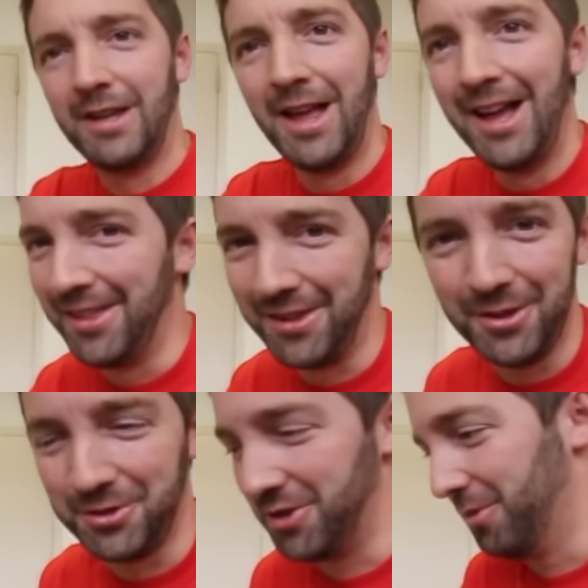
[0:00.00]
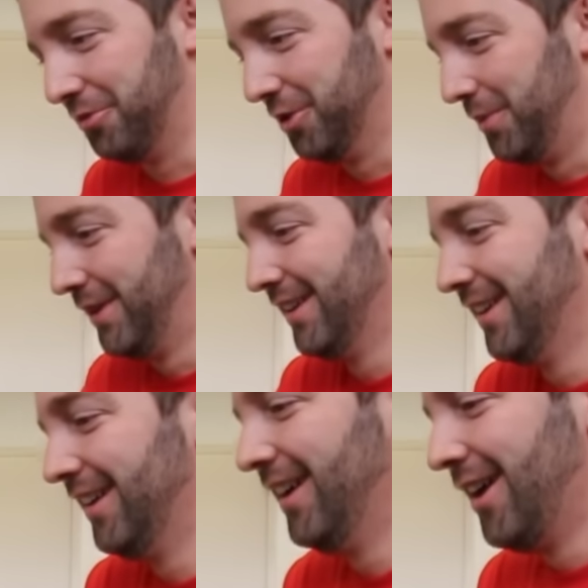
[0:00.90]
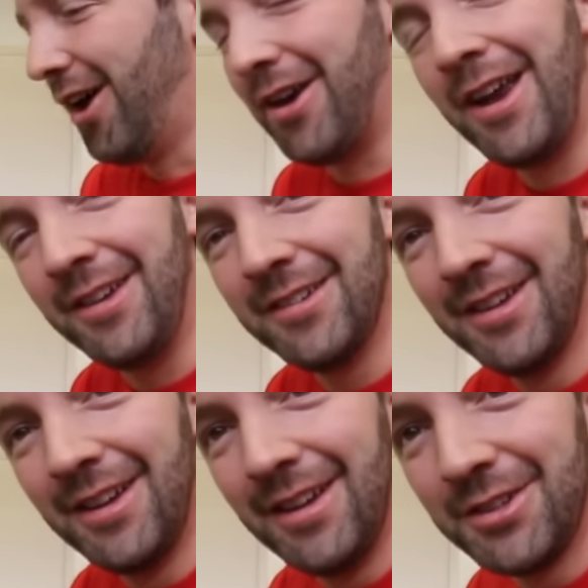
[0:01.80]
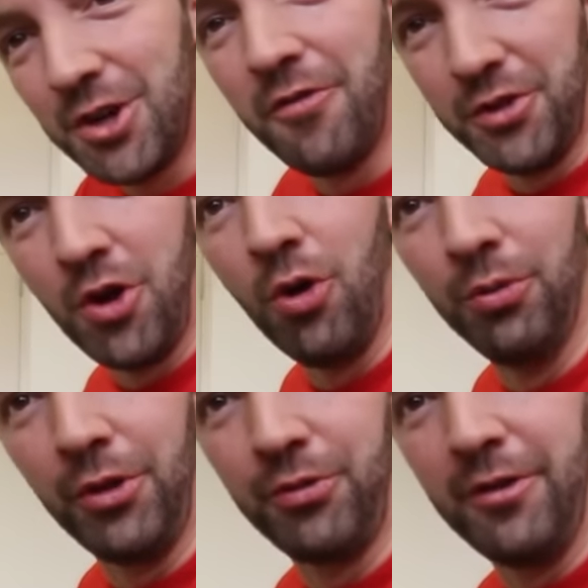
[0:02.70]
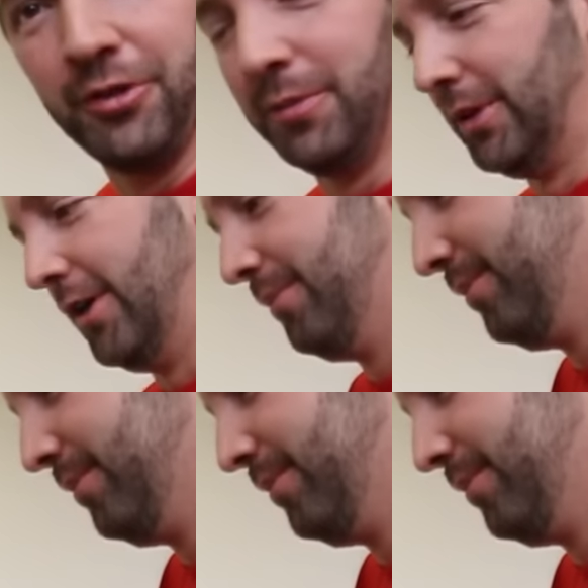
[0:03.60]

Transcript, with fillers: I think that was a double flip. All right, let's go for the gold, the three flip lip.